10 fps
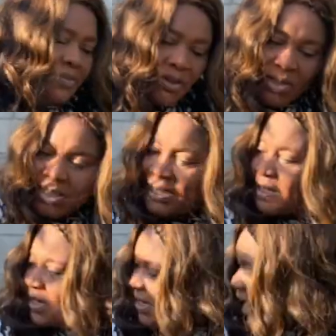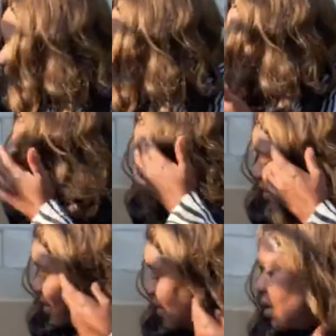because they are here.
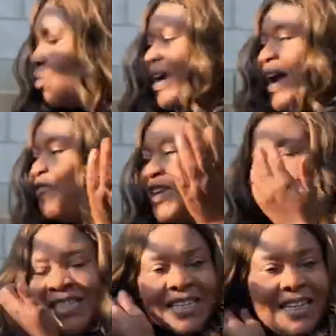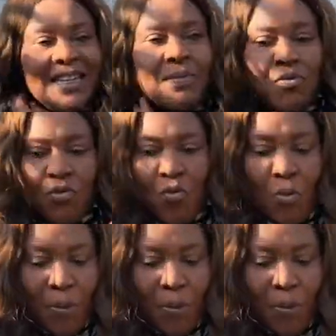We can't finish eating them. When we